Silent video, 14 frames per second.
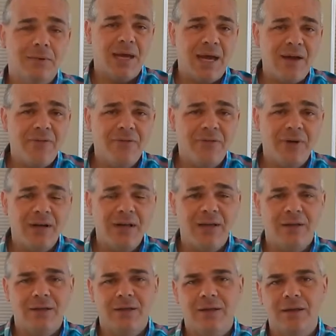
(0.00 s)
Have
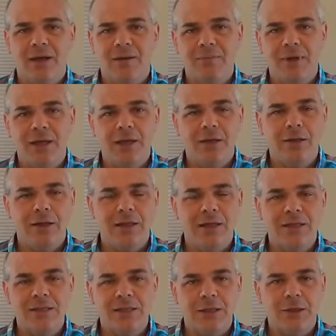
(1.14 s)
fun.
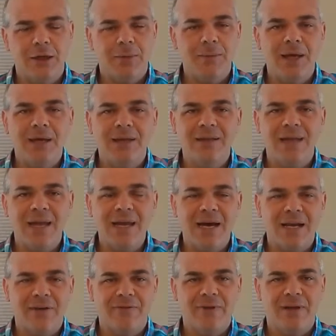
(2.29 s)
You can make a day
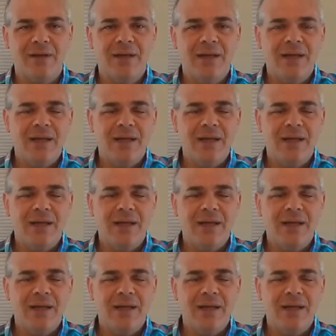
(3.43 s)
out of it.